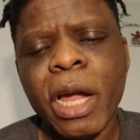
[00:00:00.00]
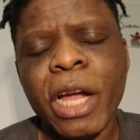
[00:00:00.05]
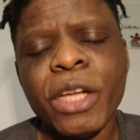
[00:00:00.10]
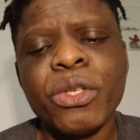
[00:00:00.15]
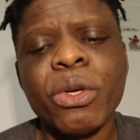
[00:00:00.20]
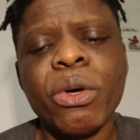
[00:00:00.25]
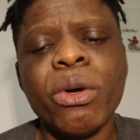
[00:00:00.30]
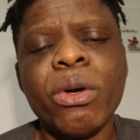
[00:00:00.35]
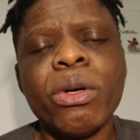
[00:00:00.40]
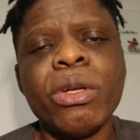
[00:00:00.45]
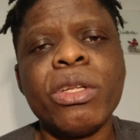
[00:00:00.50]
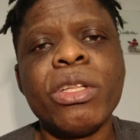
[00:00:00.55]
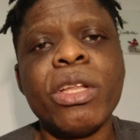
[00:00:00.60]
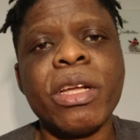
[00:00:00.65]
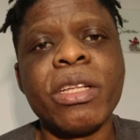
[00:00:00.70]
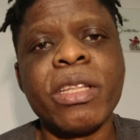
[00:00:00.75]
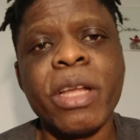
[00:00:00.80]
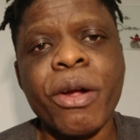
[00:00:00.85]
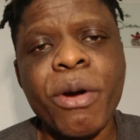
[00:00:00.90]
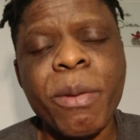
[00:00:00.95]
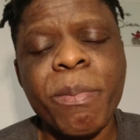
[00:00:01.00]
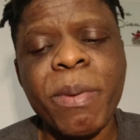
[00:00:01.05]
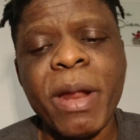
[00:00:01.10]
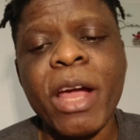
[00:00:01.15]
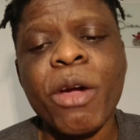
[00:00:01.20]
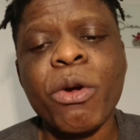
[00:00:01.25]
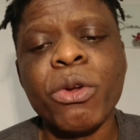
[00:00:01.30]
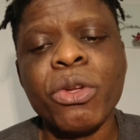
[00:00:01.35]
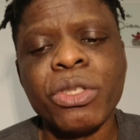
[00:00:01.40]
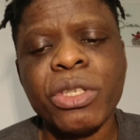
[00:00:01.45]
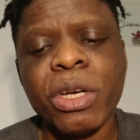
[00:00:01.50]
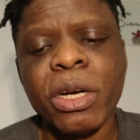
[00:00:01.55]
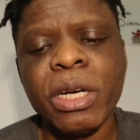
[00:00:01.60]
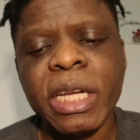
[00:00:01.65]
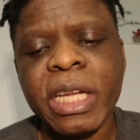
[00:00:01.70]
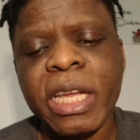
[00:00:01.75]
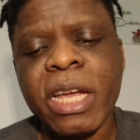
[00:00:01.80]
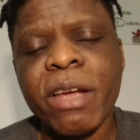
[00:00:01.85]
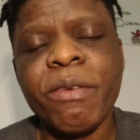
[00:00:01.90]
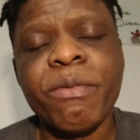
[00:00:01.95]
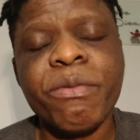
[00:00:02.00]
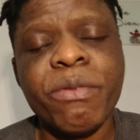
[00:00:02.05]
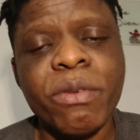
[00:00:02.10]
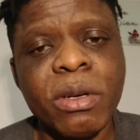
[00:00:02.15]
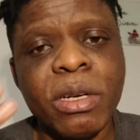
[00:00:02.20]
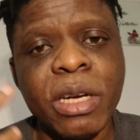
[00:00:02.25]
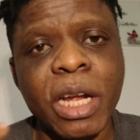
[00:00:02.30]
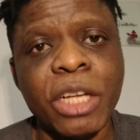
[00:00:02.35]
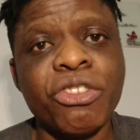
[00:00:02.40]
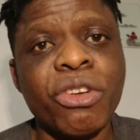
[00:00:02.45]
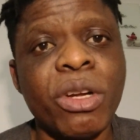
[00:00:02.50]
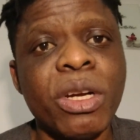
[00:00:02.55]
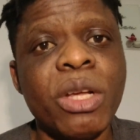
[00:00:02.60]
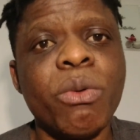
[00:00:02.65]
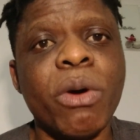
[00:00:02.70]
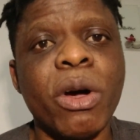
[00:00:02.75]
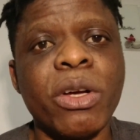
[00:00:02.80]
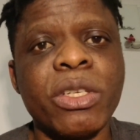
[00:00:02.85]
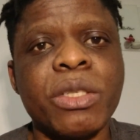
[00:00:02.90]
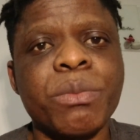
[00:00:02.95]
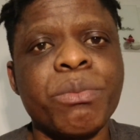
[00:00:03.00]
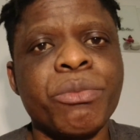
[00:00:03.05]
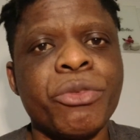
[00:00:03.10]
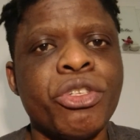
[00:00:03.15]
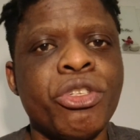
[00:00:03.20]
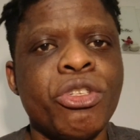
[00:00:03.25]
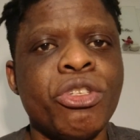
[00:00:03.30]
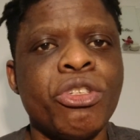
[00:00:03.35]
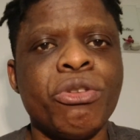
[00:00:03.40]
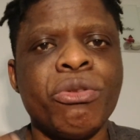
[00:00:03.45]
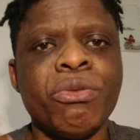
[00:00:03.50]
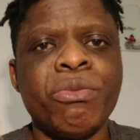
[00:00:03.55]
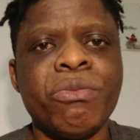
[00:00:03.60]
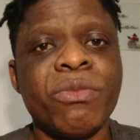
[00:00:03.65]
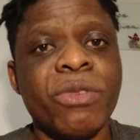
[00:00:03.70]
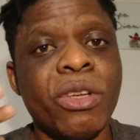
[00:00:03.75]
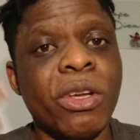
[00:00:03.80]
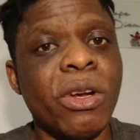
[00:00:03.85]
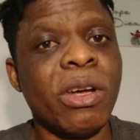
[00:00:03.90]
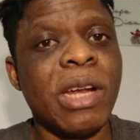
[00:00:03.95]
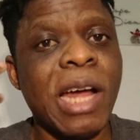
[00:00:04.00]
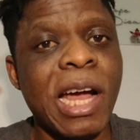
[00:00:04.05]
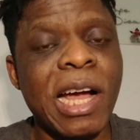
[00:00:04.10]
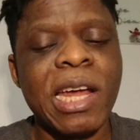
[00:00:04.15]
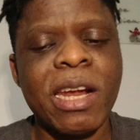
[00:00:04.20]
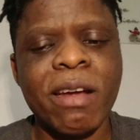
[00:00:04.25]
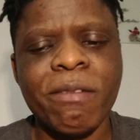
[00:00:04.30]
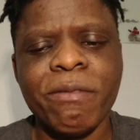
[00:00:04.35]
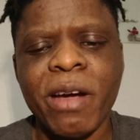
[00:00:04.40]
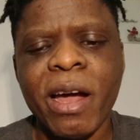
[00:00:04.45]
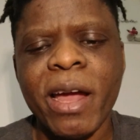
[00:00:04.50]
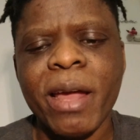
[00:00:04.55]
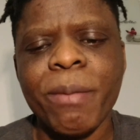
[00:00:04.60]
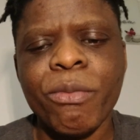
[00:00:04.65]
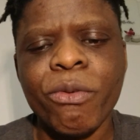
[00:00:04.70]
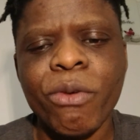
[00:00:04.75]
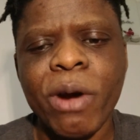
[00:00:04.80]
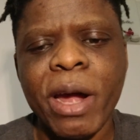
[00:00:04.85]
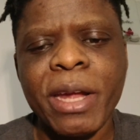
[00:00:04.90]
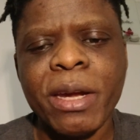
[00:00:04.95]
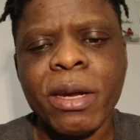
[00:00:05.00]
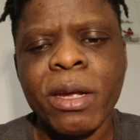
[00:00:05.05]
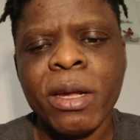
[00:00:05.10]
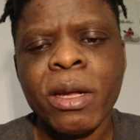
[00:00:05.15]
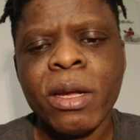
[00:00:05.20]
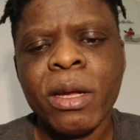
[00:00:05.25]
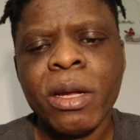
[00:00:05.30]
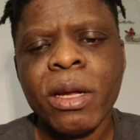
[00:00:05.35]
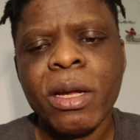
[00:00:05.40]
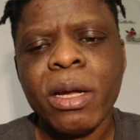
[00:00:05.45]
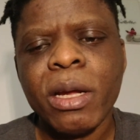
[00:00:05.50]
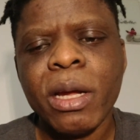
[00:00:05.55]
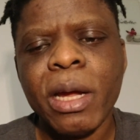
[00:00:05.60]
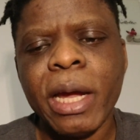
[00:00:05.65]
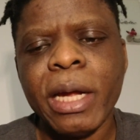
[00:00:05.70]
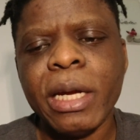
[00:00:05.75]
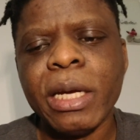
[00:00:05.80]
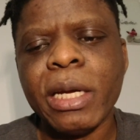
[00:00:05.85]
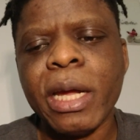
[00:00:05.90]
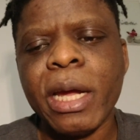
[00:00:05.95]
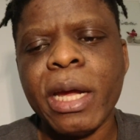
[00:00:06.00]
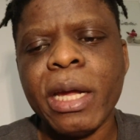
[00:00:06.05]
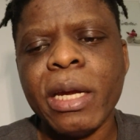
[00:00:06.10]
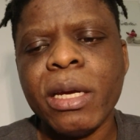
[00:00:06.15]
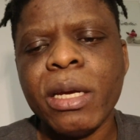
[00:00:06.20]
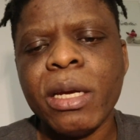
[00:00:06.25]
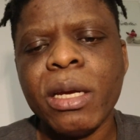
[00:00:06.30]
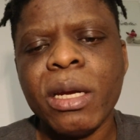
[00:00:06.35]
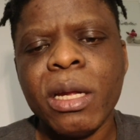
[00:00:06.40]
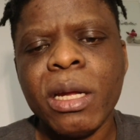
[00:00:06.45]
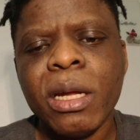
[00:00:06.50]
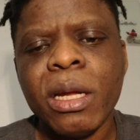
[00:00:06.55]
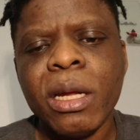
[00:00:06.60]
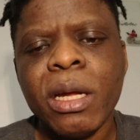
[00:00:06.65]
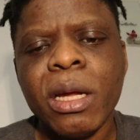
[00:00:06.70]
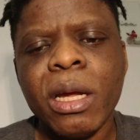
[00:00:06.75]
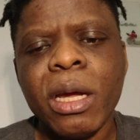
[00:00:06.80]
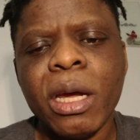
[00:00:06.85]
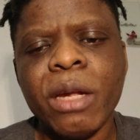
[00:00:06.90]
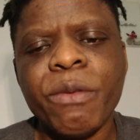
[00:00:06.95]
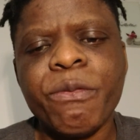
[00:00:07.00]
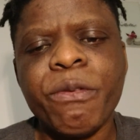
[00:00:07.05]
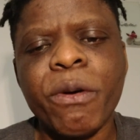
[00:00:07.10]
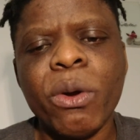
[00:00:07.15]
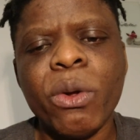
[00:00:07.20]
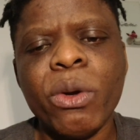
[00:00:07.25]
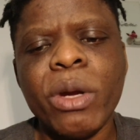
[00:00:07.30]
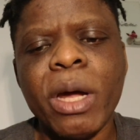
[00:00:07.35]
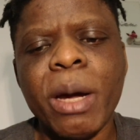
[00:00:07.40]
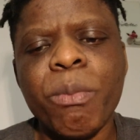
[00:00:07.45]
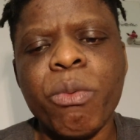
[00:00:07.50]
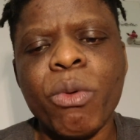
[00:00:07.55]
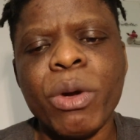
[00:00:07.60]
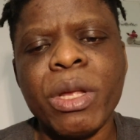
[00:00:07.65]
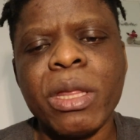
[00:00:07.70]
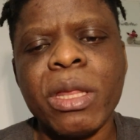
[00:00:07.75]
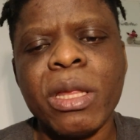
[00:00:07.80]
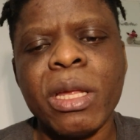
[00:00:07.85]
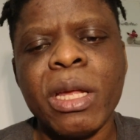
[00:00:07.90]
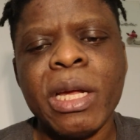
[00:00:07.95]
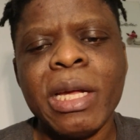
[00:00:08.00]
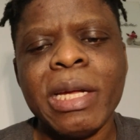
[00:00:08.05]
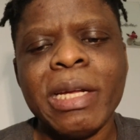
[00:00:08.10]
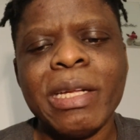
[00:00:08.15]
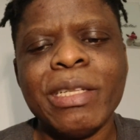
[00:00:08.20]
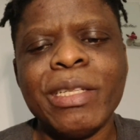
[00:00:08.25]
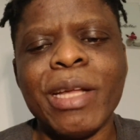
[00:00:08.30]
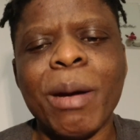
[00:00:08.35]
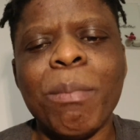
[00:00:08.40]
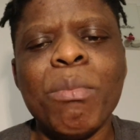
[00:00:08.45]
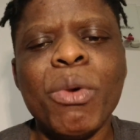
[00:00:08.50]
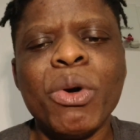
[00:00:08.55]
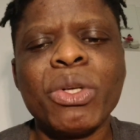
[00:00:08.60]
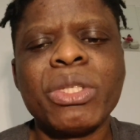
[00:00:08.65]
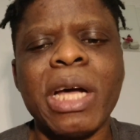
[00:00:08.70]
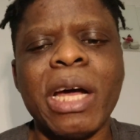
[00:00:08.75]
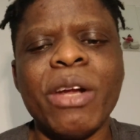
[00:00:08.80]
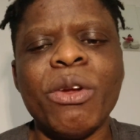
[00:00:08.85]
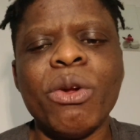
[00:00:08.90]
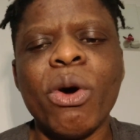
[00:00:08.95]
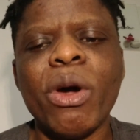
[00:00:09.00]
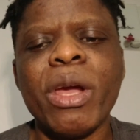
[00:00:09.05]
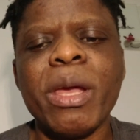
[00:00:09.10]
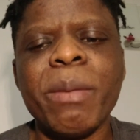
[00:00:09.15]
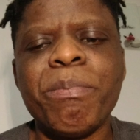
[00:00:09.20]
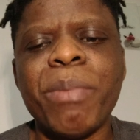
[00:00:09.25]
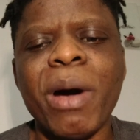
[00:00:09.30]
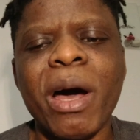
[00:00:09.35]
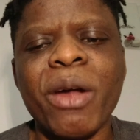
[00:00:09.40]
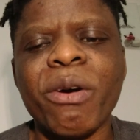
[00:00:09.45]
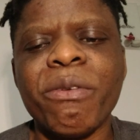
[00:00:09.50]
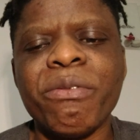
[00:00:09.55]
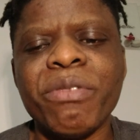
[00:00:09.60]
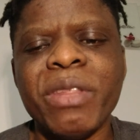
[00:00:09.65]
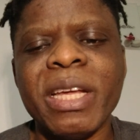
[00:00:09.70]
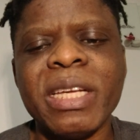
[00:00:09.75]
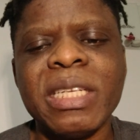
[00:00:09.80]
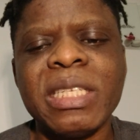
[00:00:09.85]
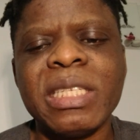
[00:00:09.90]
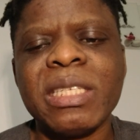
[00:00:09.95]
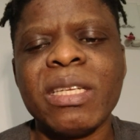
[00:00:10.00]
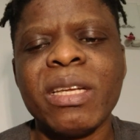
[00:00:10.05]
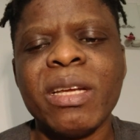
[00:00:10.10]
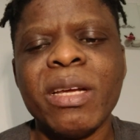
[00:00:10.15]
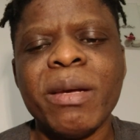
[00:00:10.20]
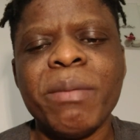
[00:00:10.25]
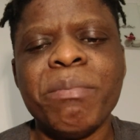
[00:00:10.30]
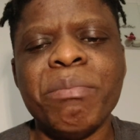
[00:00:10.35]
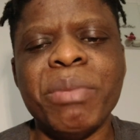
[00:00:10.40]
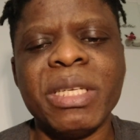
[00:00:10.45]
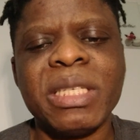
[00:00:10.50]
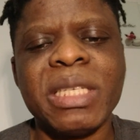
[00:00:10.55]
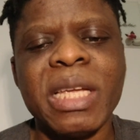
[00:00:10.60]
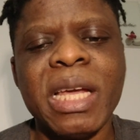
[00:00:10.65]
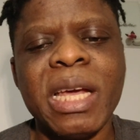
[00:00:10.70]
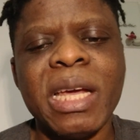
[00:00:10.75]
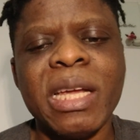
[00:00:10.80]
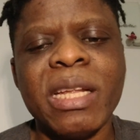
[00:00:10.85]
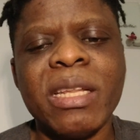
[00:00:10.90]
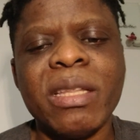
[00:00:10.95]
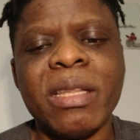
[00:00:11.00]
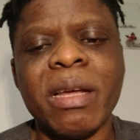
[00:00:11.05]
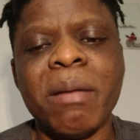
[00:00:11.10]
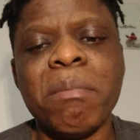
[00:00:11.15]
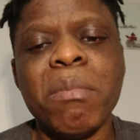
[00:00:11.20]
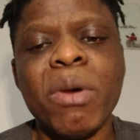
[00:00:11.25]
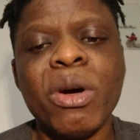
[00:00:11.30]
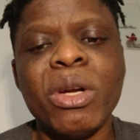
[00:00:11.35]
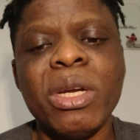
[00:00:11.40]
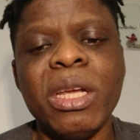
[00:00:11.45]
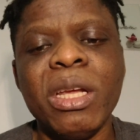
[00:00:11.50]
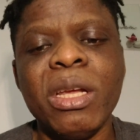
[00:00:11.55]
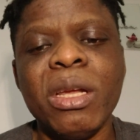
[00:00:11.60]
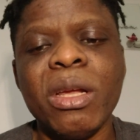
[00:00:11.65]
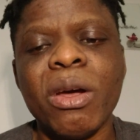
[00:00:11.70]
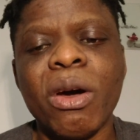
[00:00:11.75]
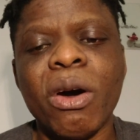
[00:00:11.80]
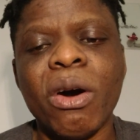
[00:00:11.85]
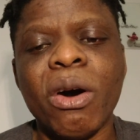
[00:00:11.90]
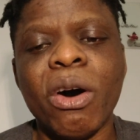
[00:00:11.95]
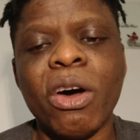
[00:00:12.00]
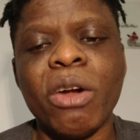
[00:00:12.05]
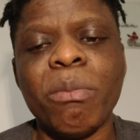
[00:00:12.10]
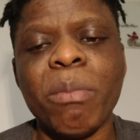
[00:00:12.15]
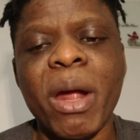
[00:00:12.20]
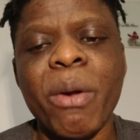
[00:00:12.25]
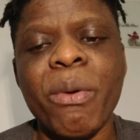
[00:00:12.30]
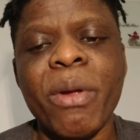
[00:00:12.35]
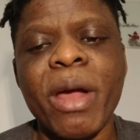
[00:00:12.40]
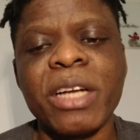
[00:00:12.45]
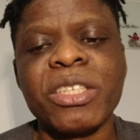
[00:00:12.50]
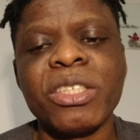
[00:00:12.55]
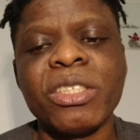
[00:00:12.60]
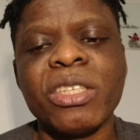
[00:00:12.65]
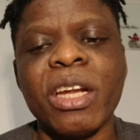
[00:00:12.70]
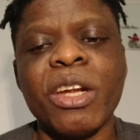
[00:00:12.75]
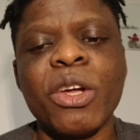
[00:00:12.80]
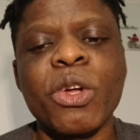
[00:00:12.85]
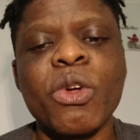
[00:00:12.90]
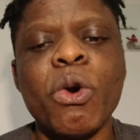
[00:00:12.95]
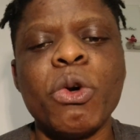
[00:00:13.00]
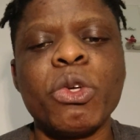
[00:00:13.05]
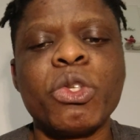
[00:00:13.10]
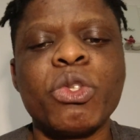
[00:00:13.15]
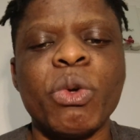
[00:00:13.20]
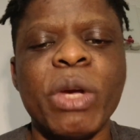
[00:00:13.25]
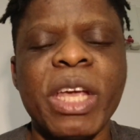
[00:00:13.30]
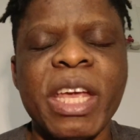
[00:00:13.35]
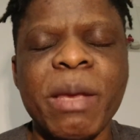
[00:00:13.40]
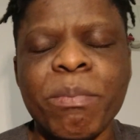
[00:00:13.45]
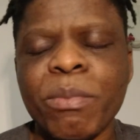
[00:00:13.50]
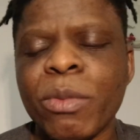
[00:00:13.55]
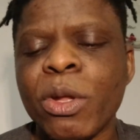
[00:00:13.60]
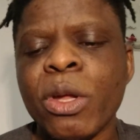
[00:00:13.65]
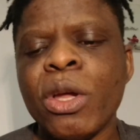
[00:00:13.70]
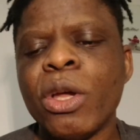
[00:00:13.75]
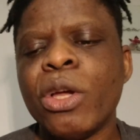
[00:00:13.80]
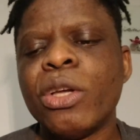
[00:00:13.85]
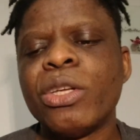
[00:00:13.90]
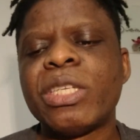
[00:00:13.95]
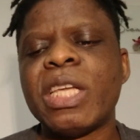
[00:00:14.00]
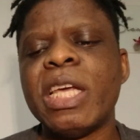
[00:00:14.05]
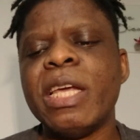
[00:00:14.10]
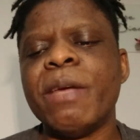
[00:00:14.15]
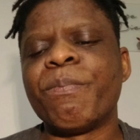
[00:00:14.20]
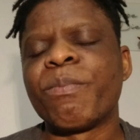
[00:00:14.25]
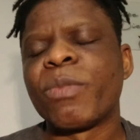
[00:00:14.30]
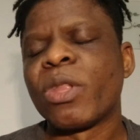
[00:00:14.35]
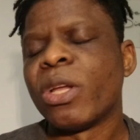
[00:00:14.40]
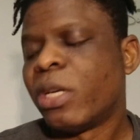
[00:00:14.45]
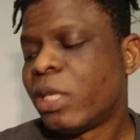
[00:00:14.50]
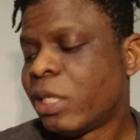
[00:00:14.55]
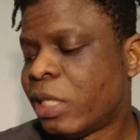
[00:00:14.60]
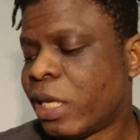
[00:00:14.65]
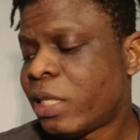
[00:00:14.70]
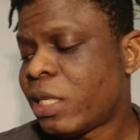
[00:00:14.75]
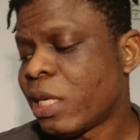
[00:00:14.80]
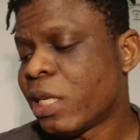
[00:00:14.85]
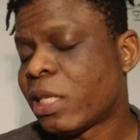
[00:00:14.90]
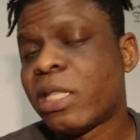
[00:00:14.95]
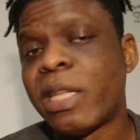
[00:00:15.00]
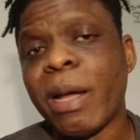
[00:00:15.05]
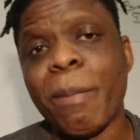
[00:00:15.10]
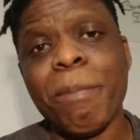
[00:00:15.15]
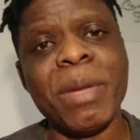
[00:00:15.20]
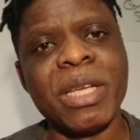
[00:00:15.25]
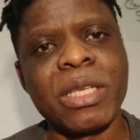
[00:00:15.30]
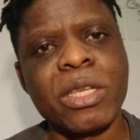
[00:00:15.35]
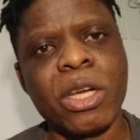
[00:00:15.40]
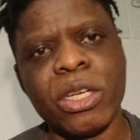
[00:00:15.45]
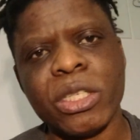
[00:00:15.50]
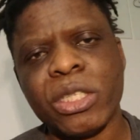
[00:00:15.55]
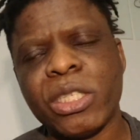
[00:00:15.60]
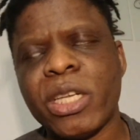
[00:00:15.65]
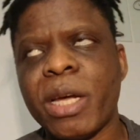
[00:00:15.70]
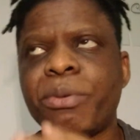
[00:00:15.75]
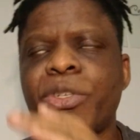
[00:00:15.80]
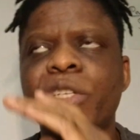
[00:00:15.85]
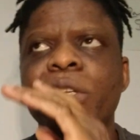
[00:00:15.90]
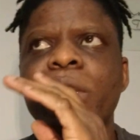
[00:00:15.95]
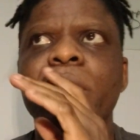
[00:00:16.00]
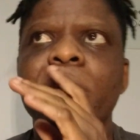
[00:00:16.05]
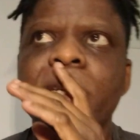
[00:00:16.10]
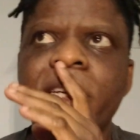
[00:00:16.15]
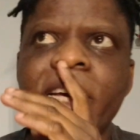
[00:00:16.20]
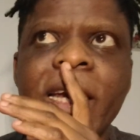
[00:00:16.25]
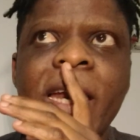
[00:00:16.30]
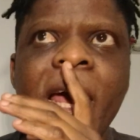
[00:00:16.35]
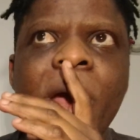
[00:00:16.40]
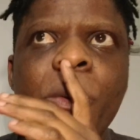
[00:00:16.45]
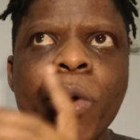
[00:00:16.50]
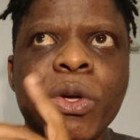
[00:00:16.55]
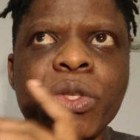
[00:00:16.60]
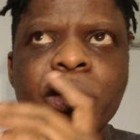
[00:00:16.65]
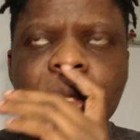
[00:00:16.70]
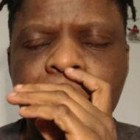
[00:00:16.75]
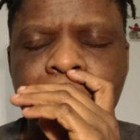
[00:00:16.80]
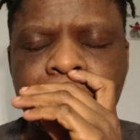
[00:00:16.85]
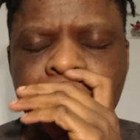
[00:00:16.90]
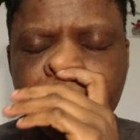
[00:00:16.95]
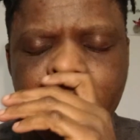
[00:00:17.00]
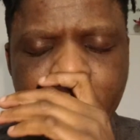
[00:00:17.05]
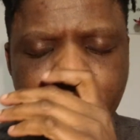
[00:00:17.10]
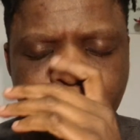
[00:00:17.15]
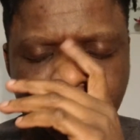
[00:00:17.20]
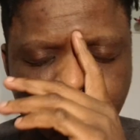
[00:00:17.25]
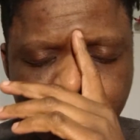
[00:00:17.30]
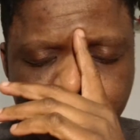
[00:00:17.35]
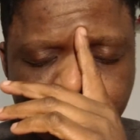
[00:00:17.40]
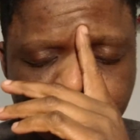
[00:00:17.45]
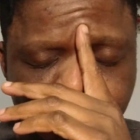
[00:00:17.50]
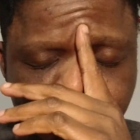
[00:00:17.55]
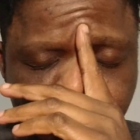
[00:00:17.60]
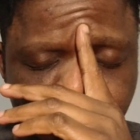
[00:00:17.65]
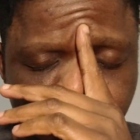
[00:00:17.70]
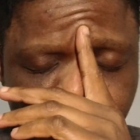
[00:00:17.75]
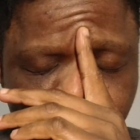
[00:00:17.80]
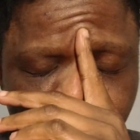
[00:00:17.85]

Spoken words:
And so the reply Kwadwo Shelden gave naturally was, you know, that kind of vibe, right? And then it followed up with the most annoying part of this, be say the money on my reaction channel goes to him. See, this is the misconception that I want to clear, right?